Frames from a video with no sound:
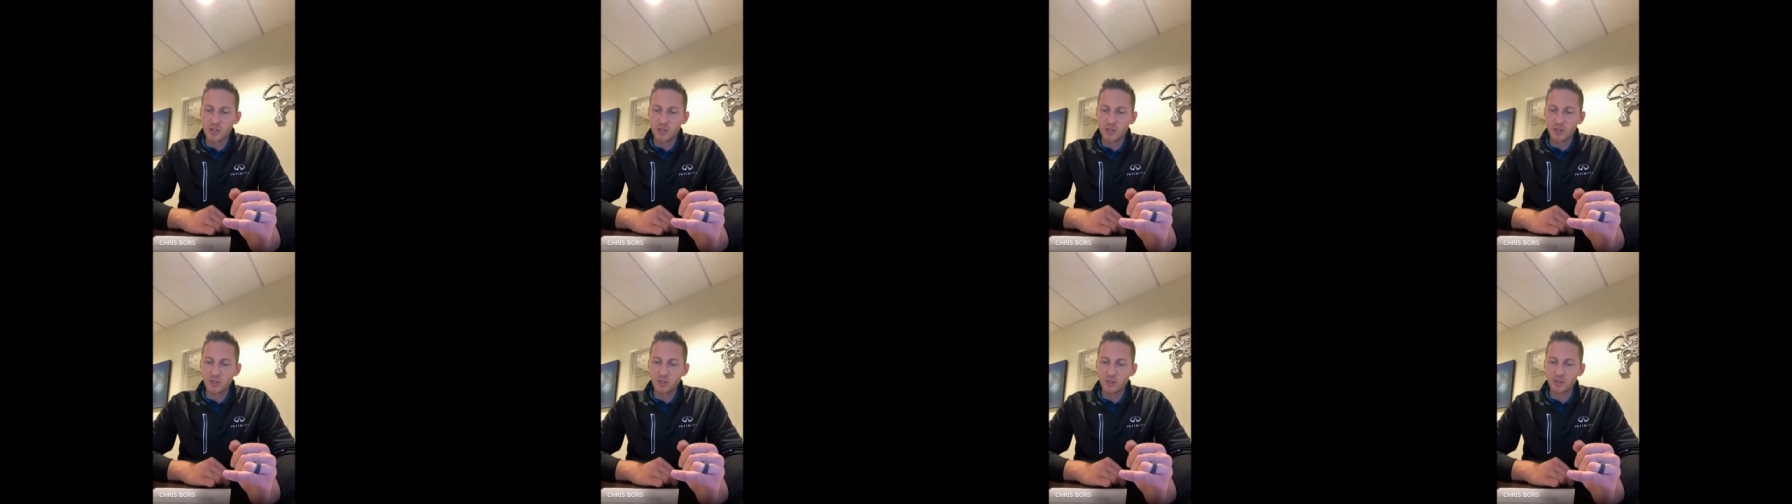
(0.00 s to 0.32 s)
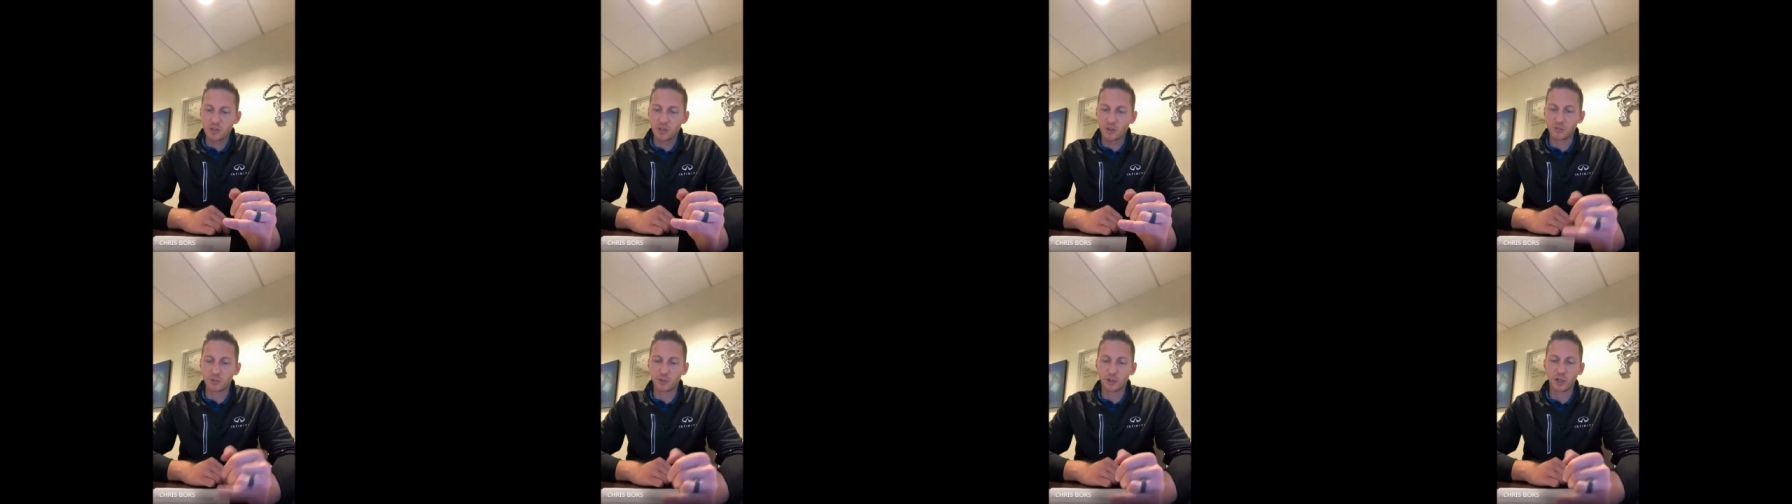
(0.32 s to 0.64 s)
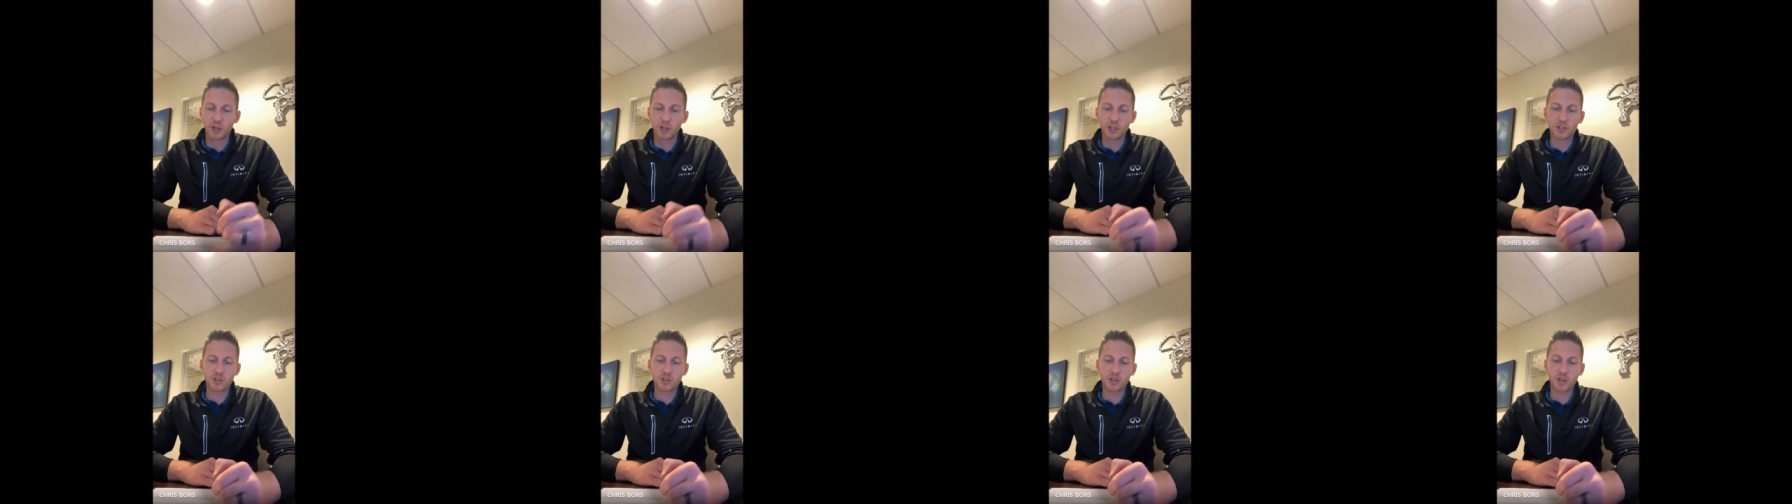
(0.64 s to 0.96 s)
So if you're
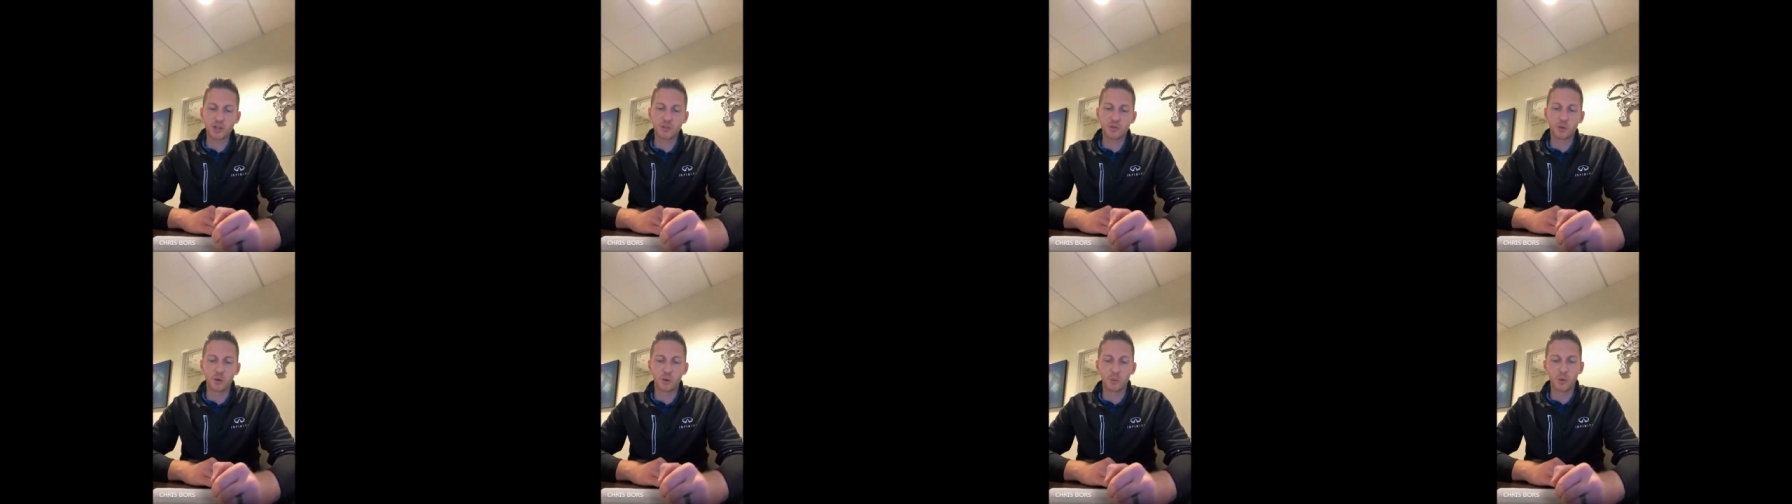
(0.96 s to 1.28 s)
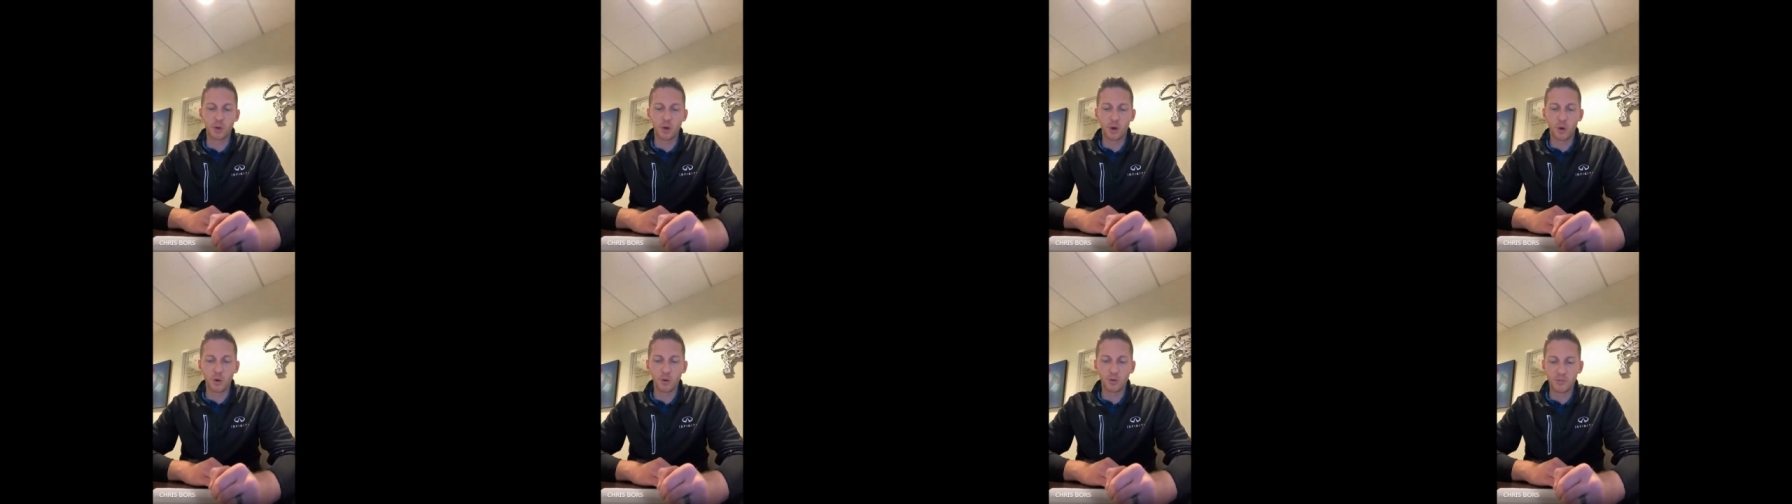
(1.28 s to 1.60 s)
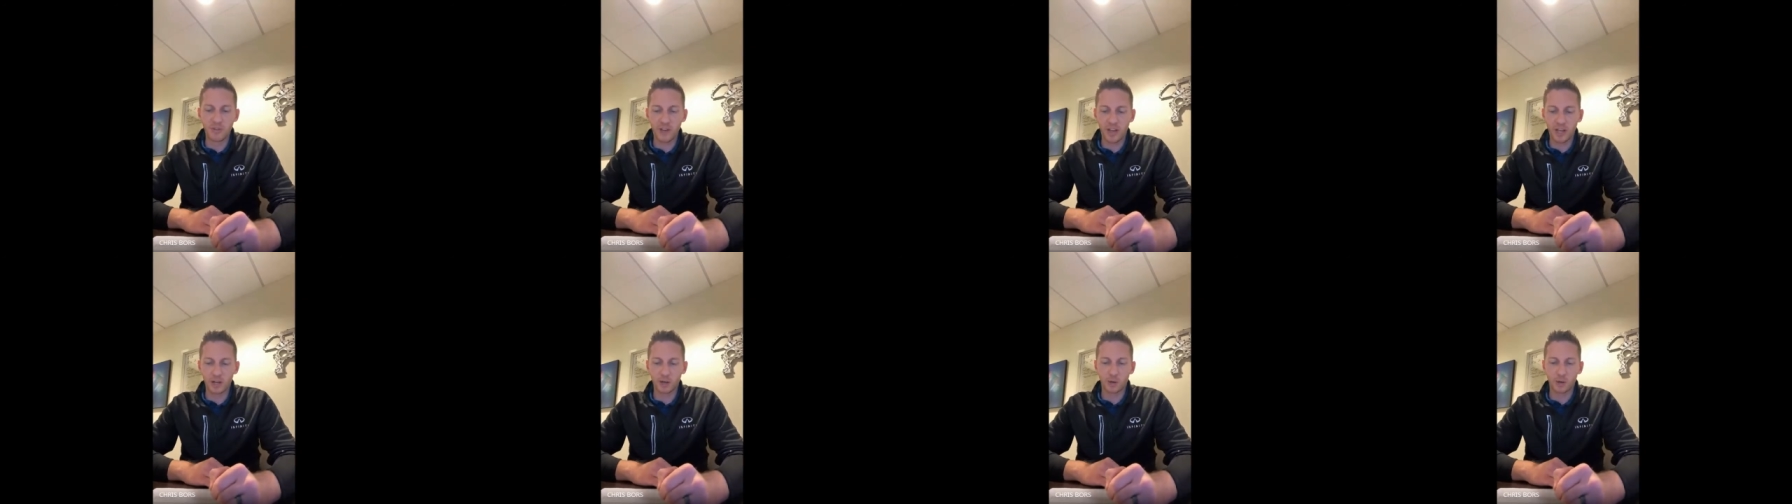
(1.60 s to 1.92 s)
going to transform an old
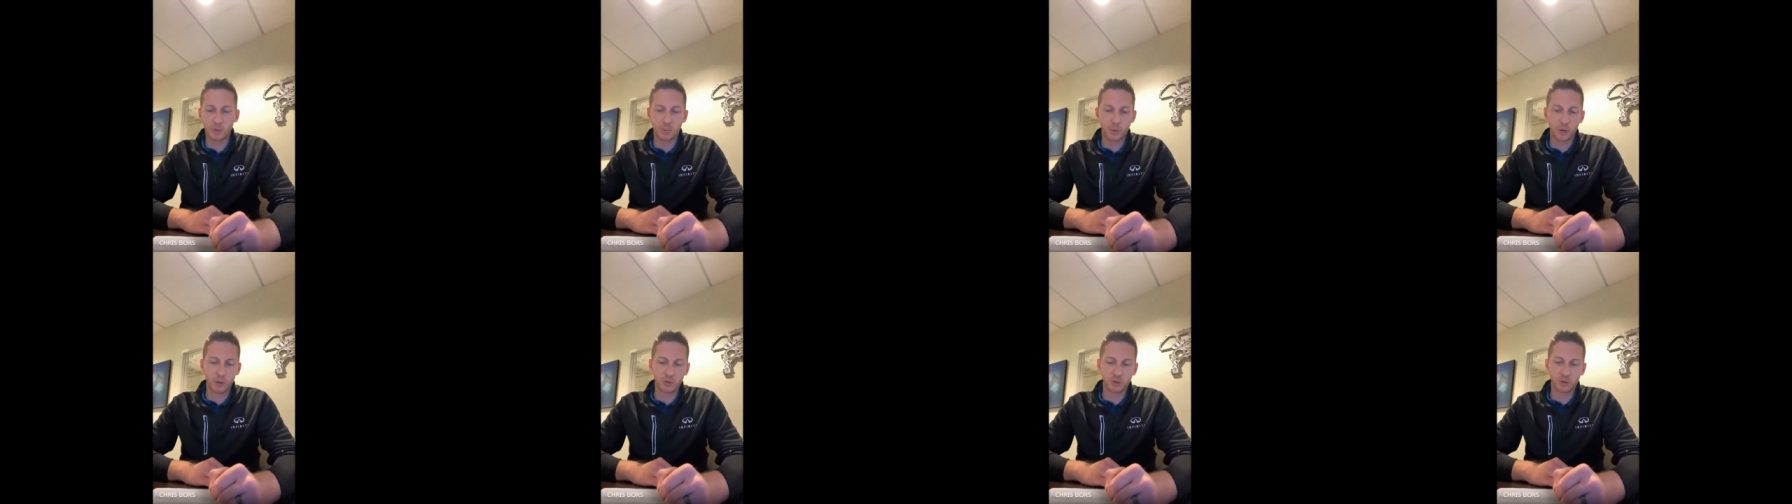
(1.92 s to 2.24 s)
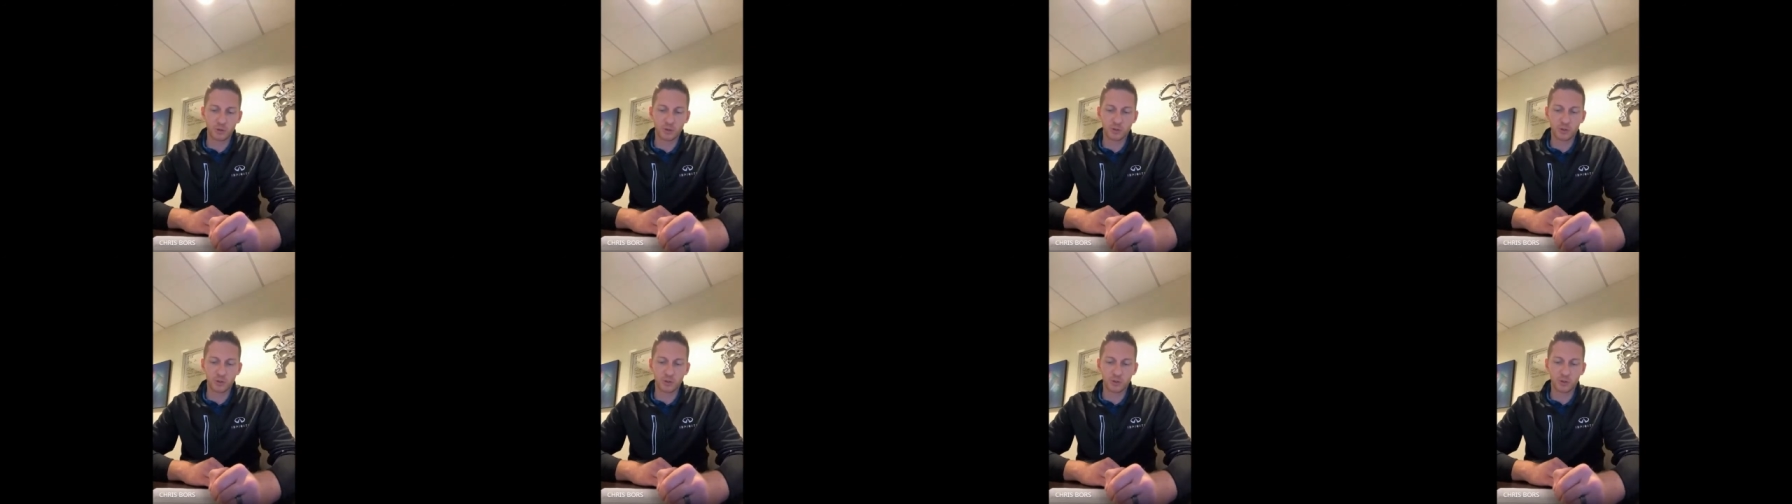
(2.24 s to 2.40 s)
van or a postal